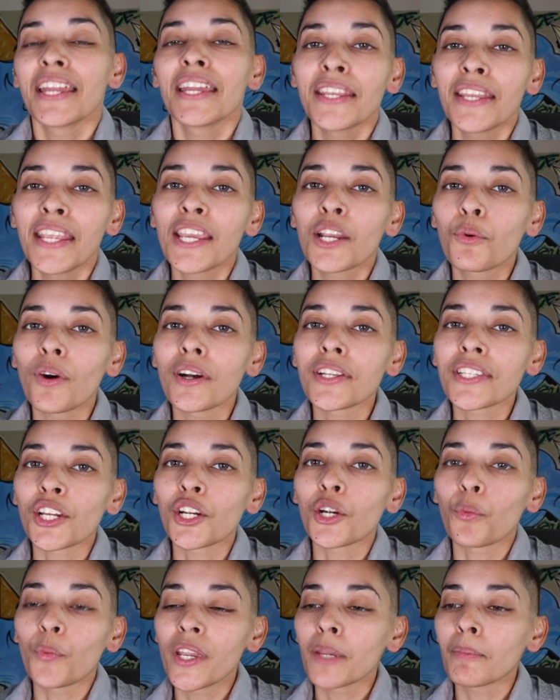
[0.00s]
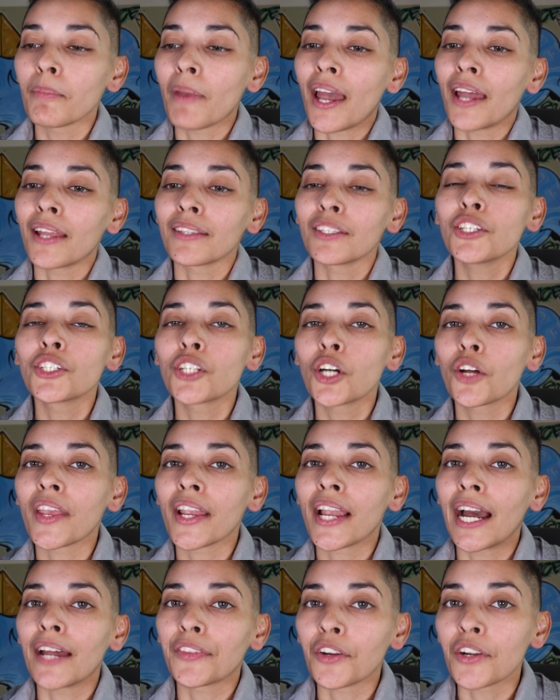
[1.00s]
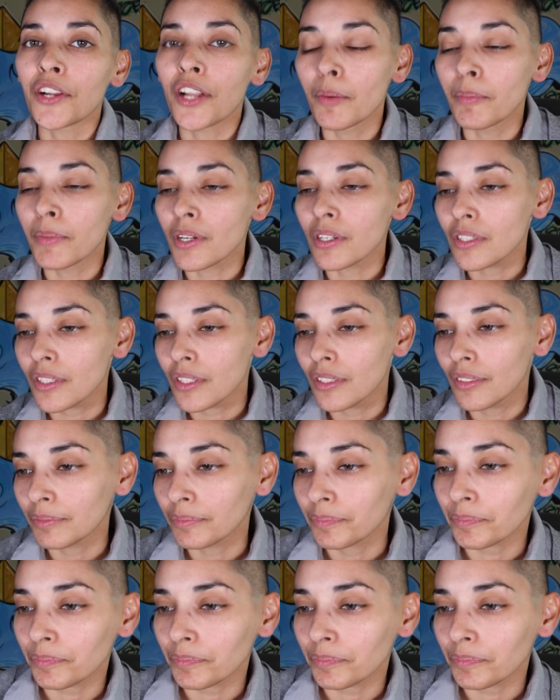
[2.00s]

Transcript: Neek was her wingman. You know they got their numbers.